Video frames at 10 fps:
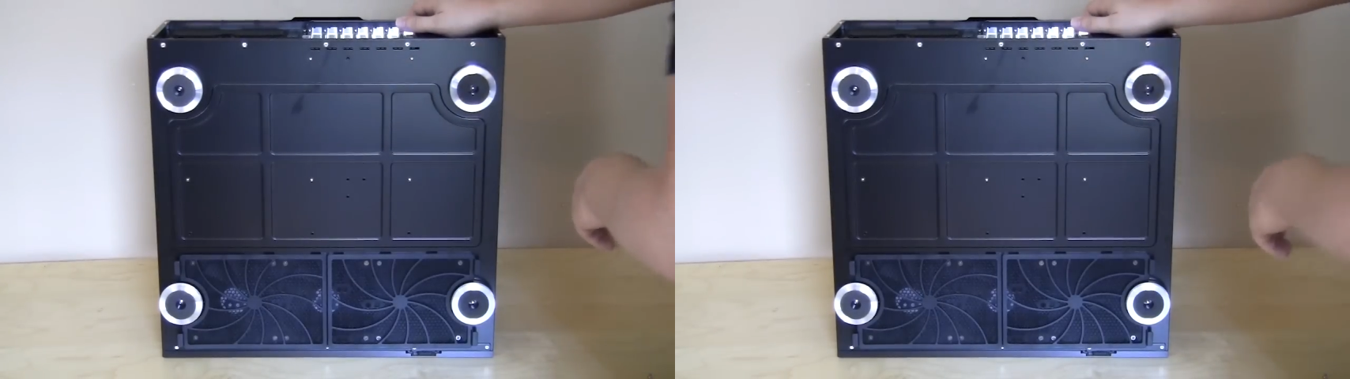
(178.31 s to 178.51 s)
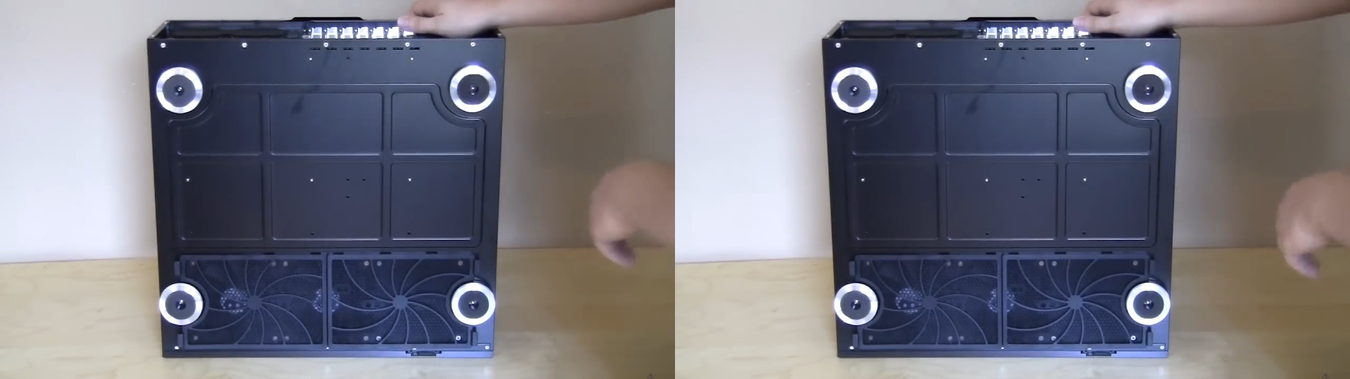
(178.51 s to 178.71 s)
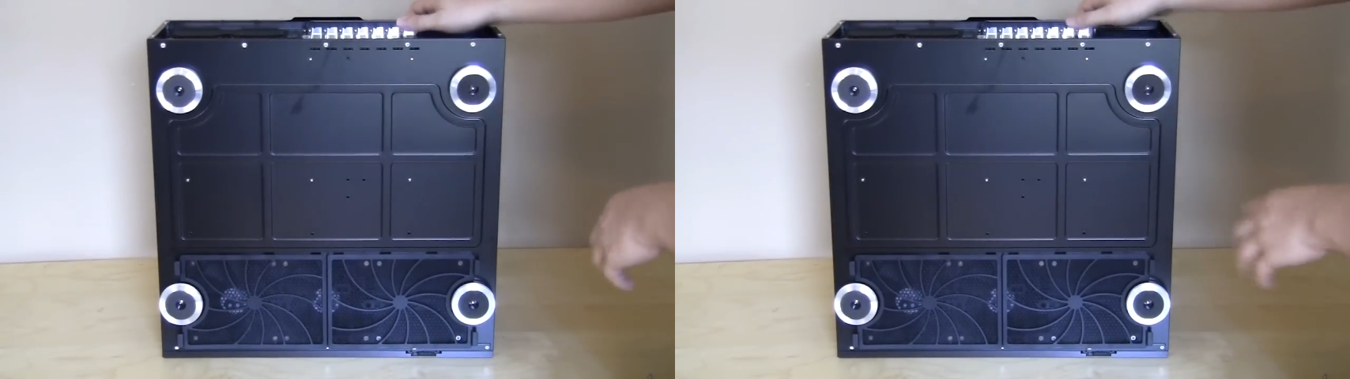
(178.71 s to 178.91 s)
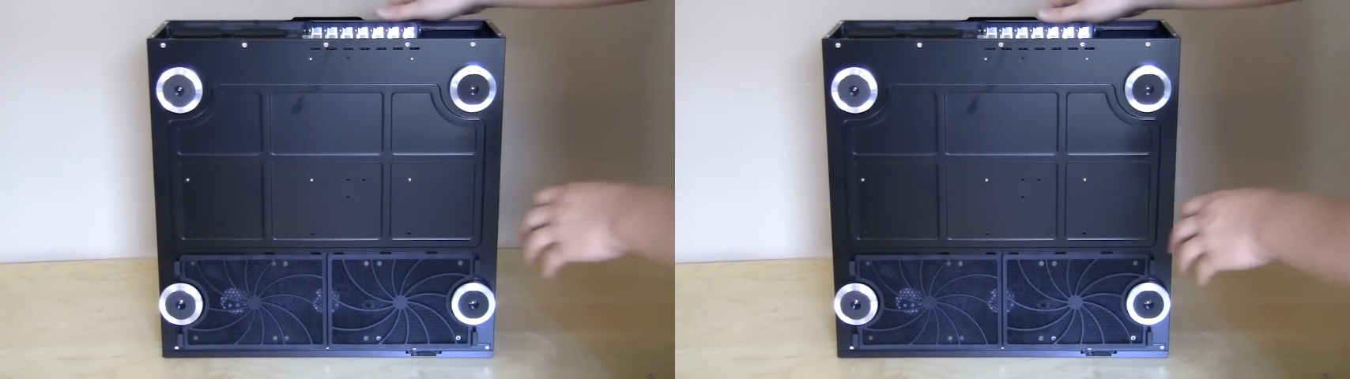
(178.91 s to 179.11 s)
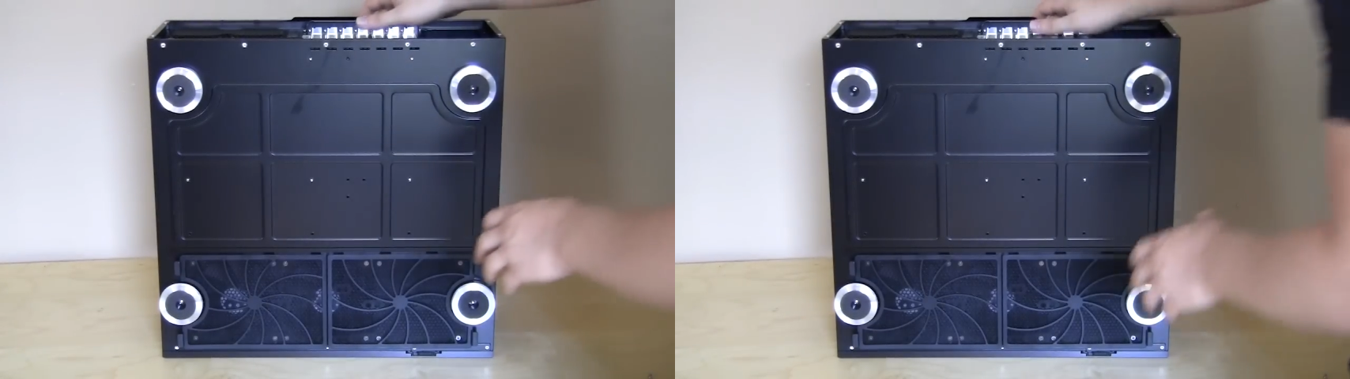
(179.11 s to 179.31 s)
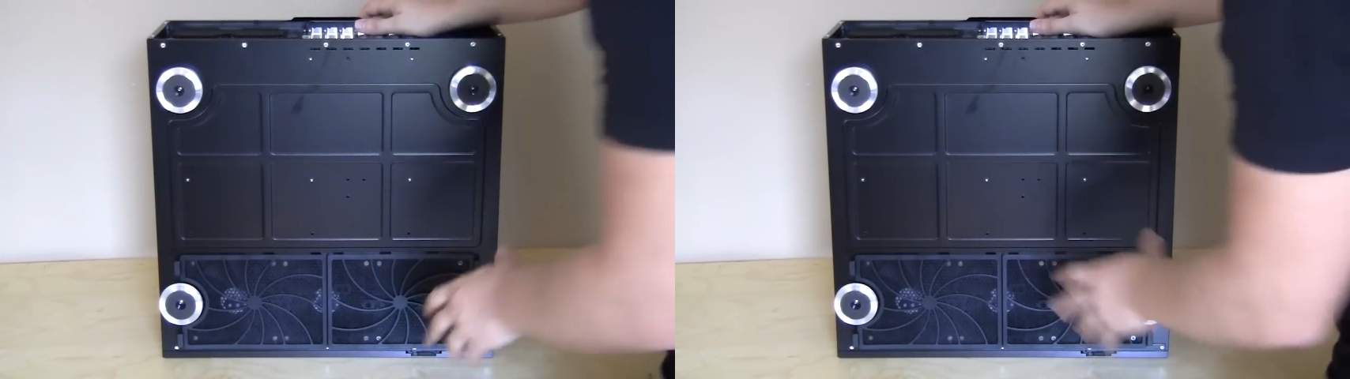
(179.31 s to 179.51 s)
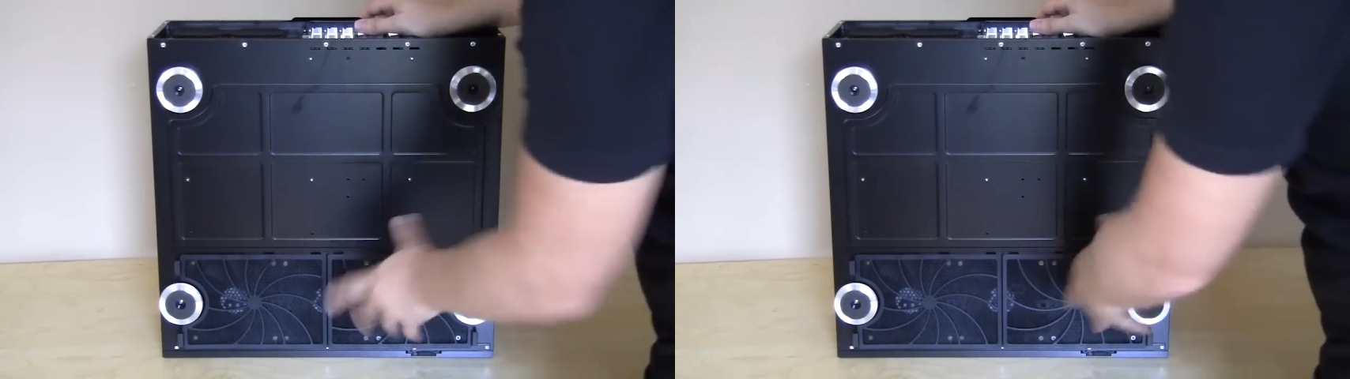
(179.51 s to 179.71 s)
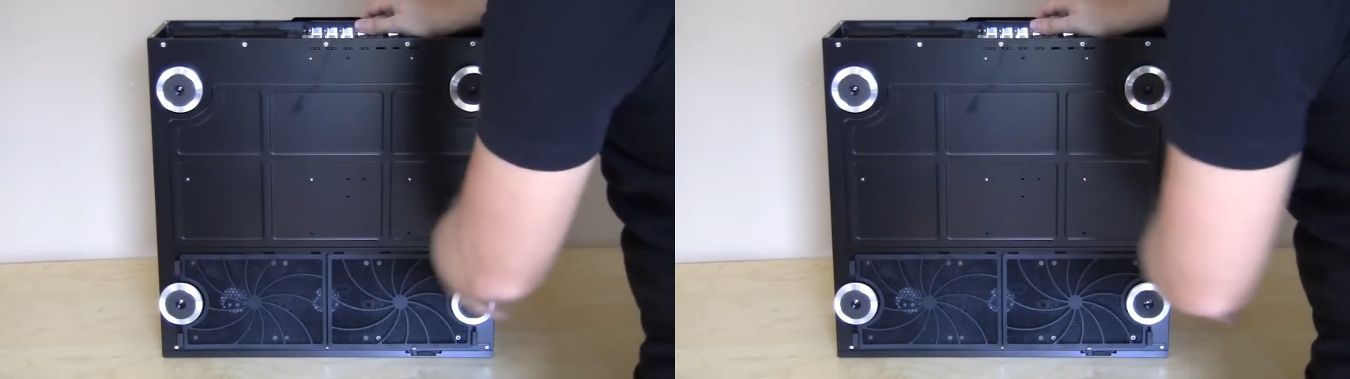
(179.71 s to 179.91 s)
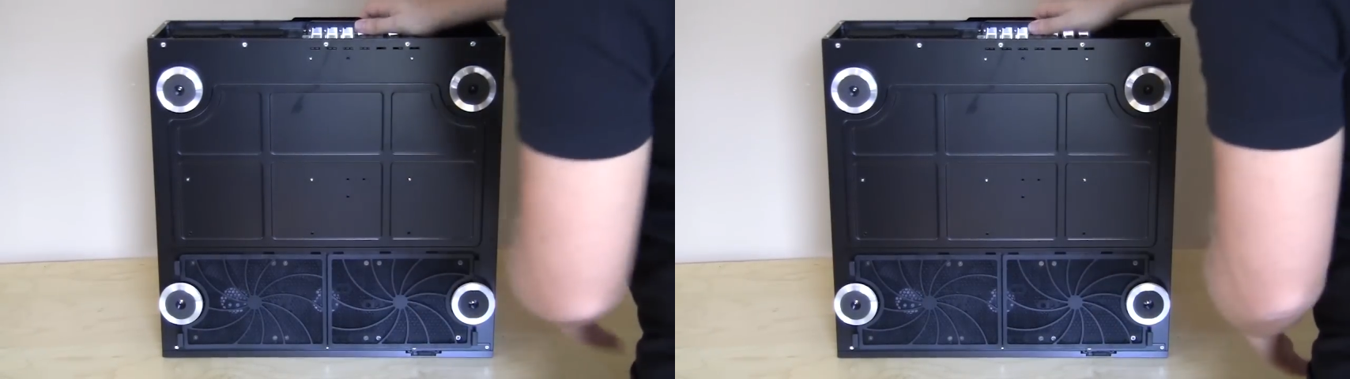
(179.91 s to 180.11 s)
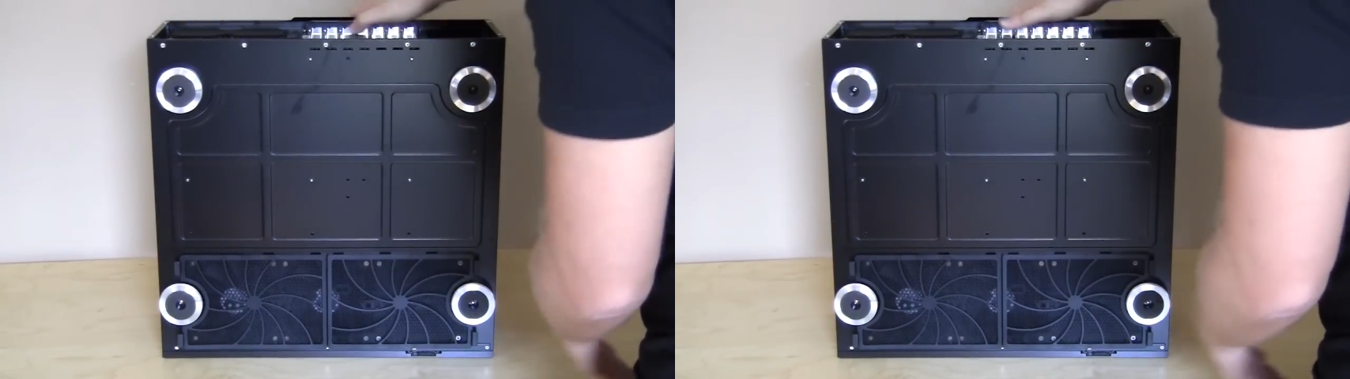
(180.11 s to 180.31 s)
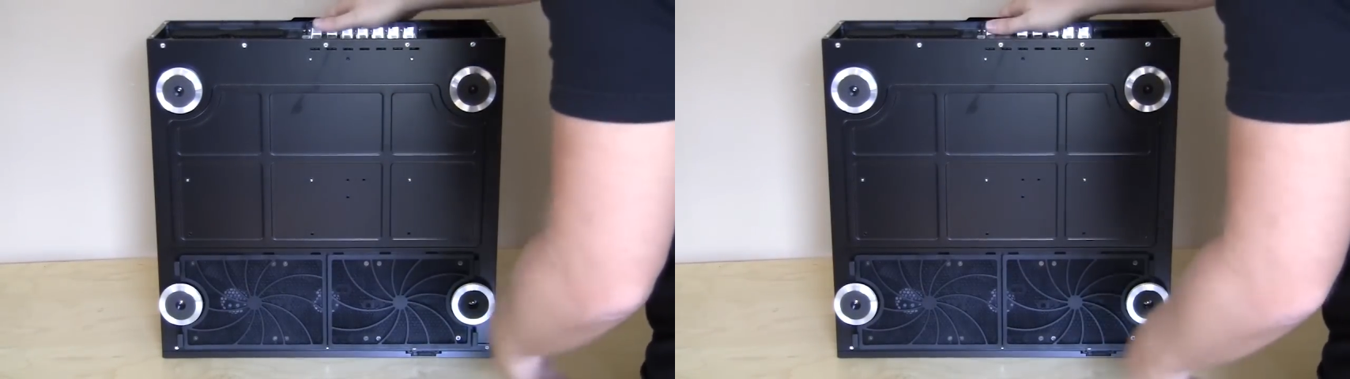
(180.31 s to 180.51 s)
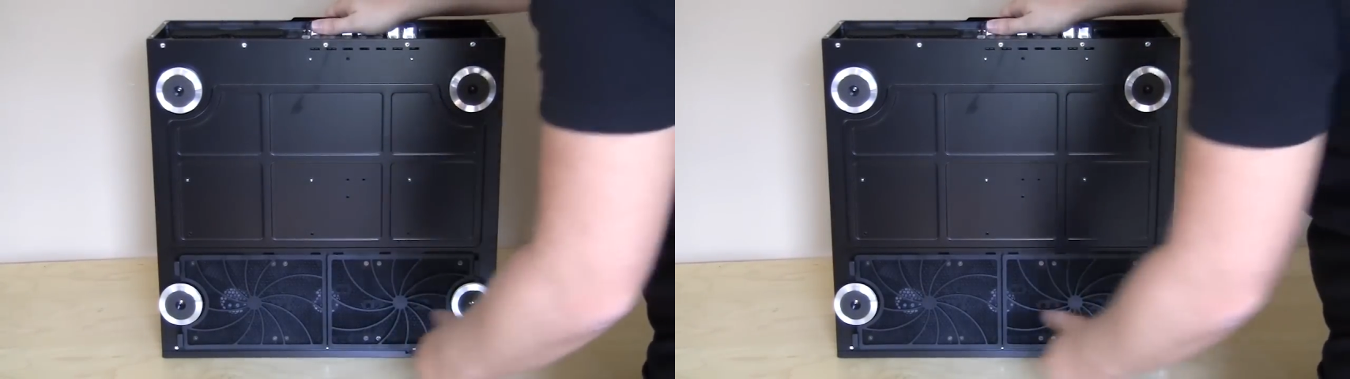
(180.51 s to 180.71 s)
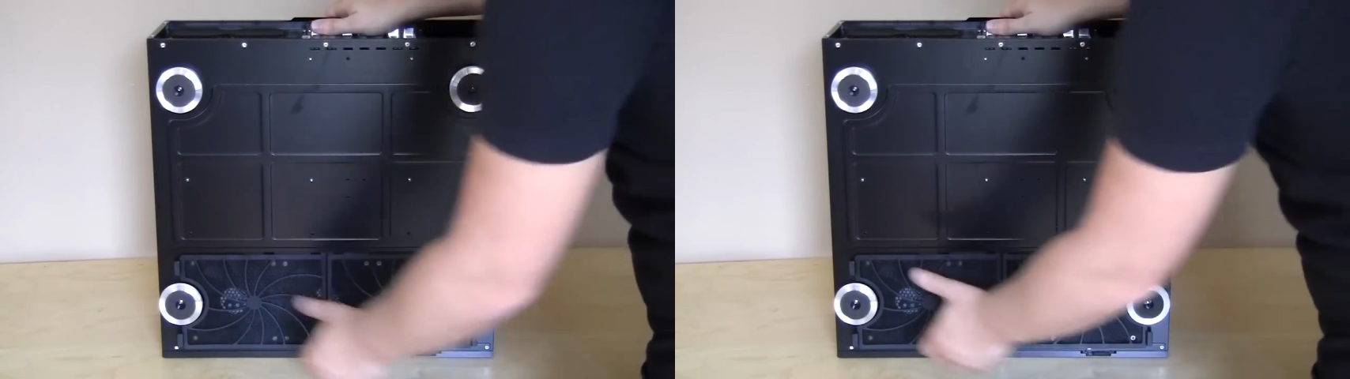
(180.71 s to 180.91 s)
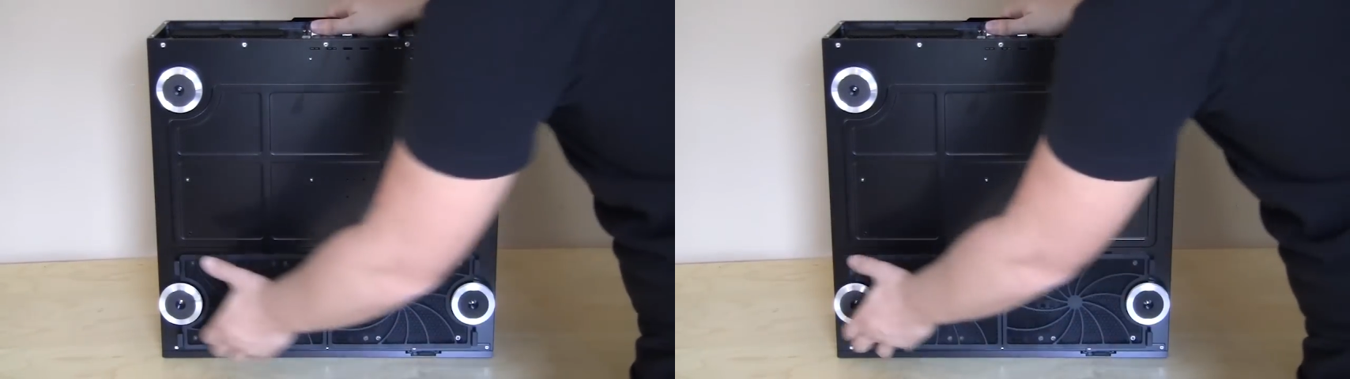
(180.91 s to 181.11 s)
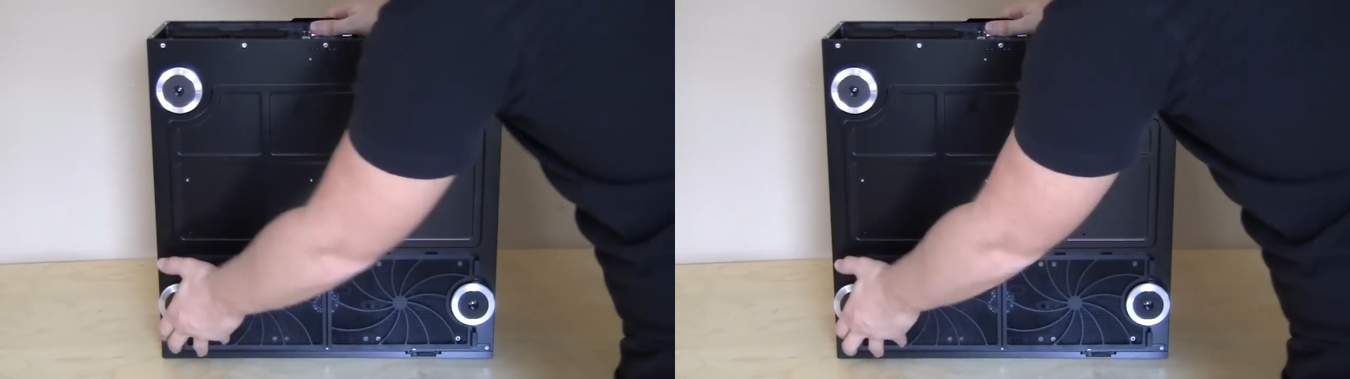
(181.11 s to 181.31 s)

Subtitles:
[unreadable: no face in view]